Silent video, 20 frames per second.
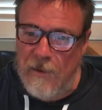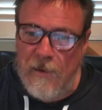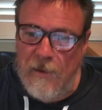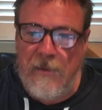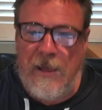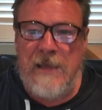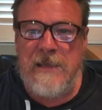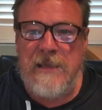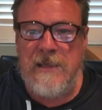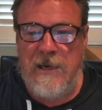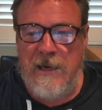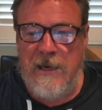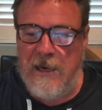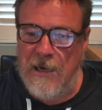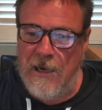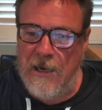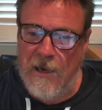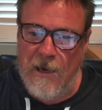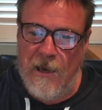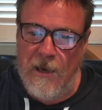And that's
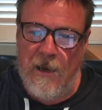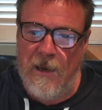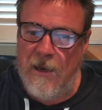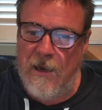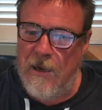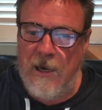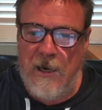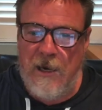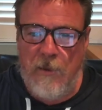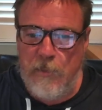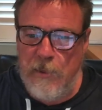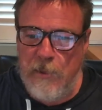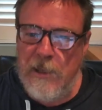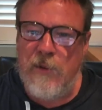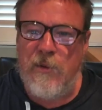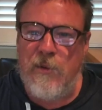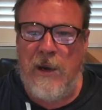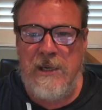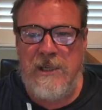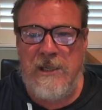an
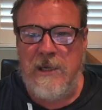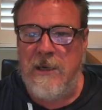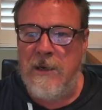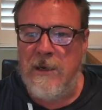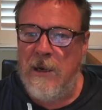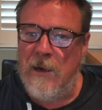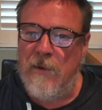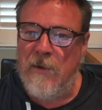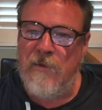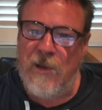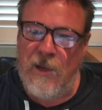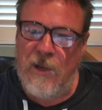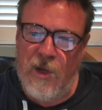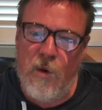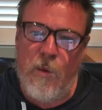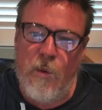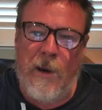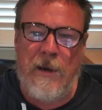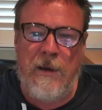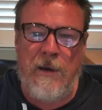obliteration of the
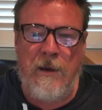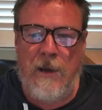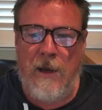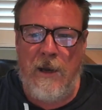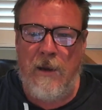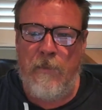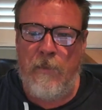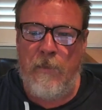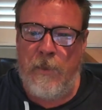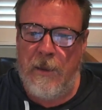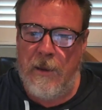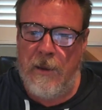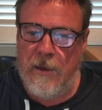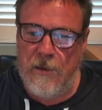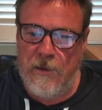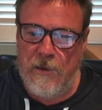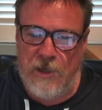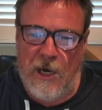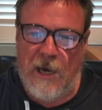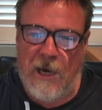UN
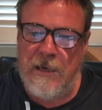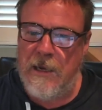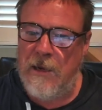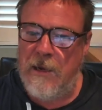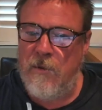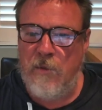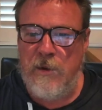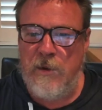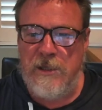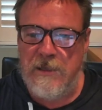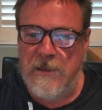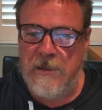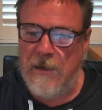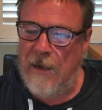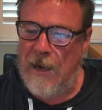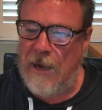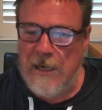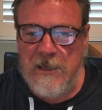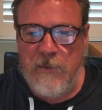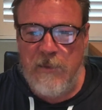Charter, which
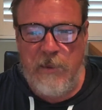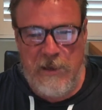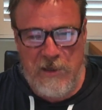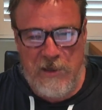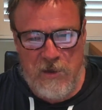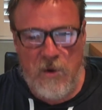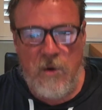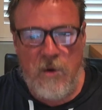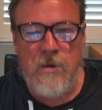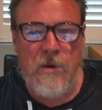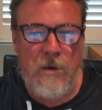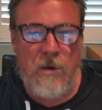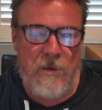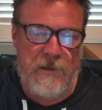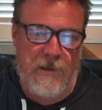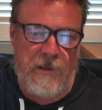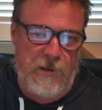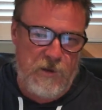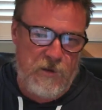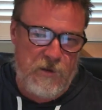underpins all
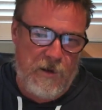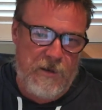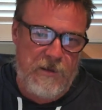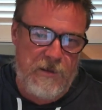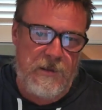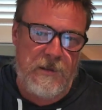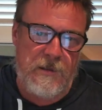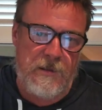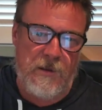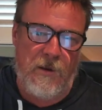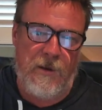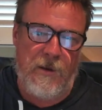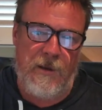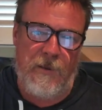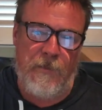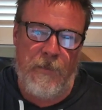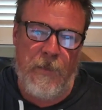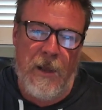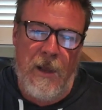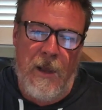laws in Australian
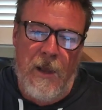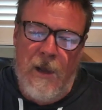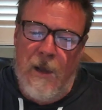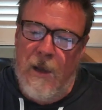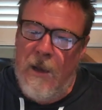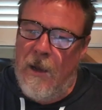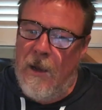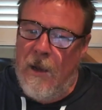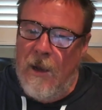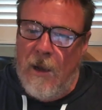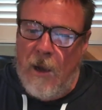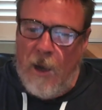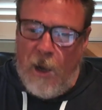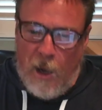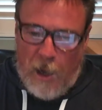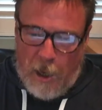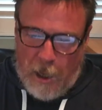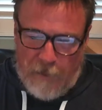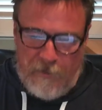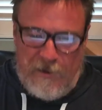society.
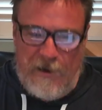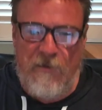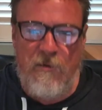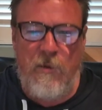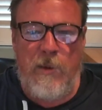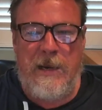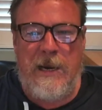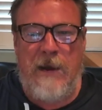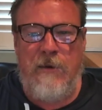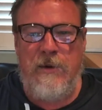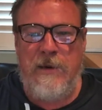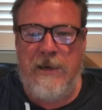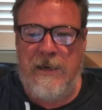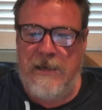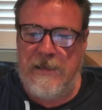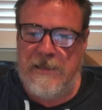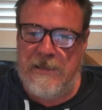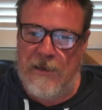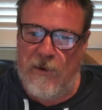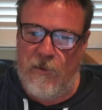I've never been able to get
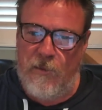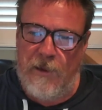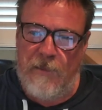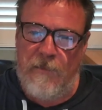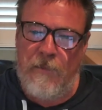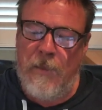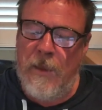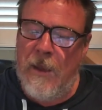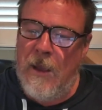a settlement.